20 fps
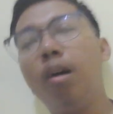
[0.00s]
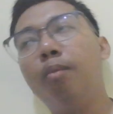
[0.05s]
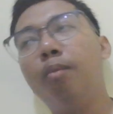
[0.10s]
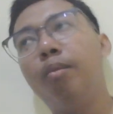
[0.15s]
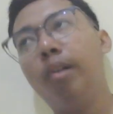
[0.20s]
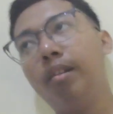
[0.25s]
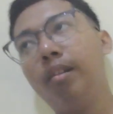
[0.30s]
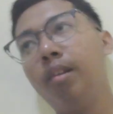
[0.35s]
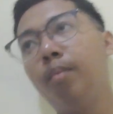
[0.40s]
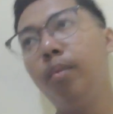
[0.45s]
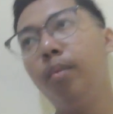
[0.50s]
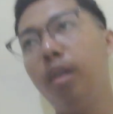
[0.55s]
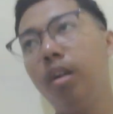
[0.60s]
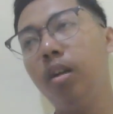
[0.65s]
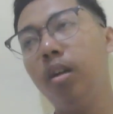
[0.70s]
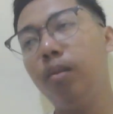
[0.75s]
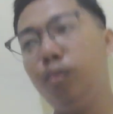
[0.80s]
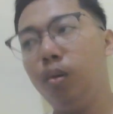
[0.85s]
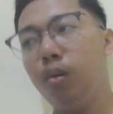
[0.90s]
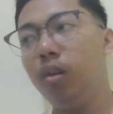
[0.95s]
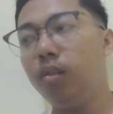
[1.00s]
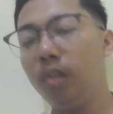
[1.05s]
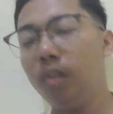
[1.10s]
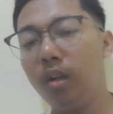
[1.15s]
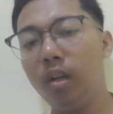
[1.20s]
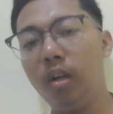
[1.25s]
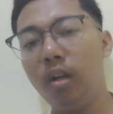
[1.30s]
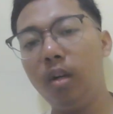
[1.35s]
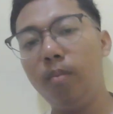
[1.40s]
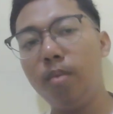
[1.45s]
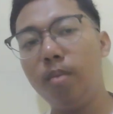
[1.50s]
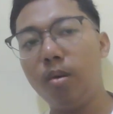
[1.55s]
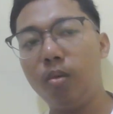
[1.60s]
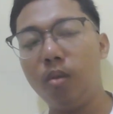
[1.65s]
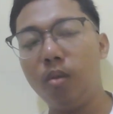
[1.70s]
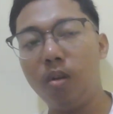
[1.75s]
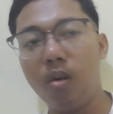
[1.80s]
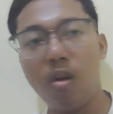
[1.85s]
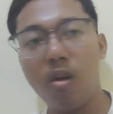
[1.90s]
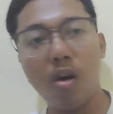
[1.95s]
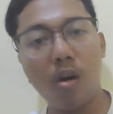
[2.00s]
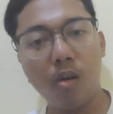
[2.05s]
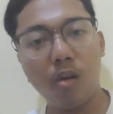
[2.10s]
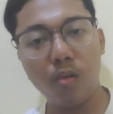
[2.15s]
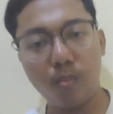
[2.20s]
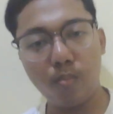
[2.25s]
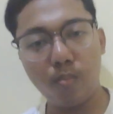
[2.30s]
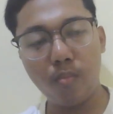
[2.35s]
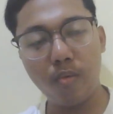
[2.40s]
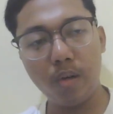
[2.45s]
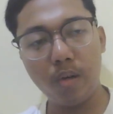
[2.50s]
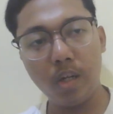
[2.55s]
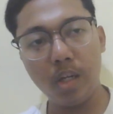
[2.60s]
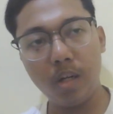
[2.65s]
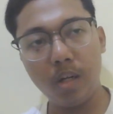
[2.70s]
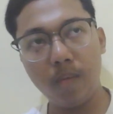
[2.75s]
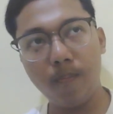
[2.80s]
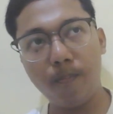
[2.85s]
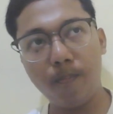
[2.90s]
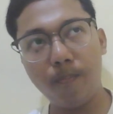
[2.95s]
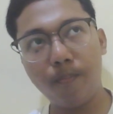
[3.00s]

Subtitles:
For example, if you are talking about dogs breed,